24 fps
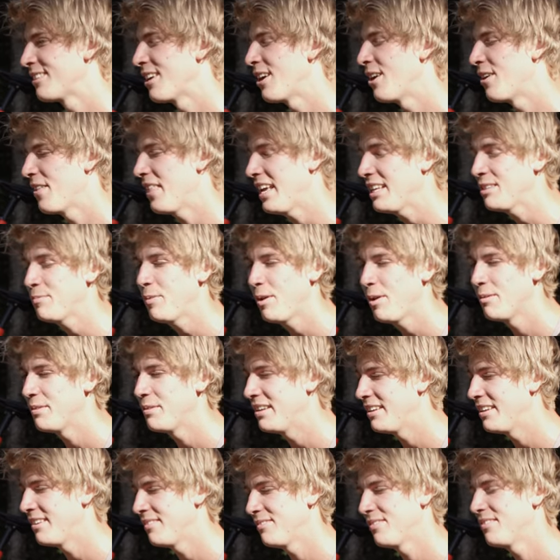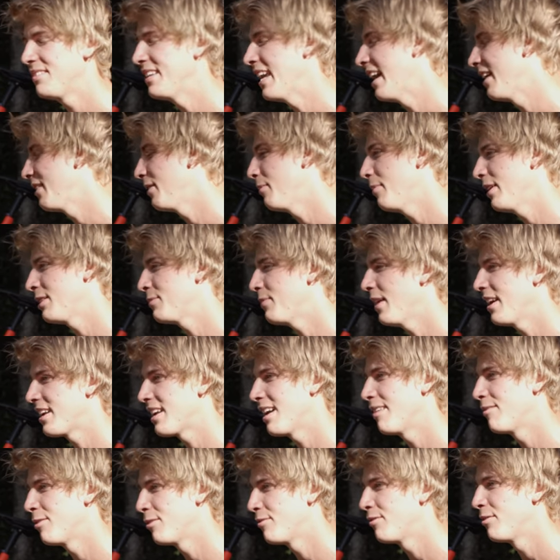So that's probably, yeah, the best bike
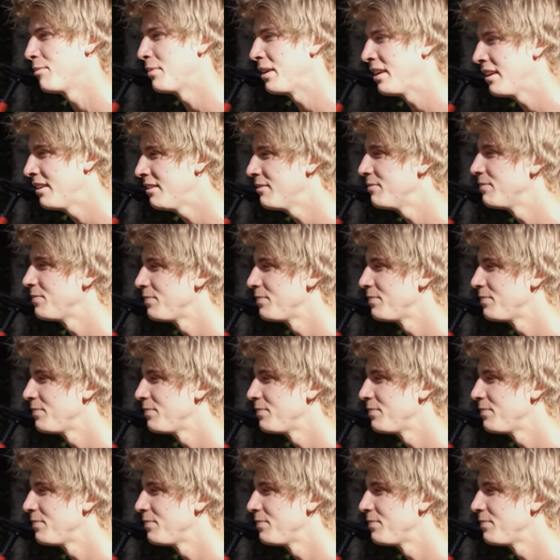ever for me.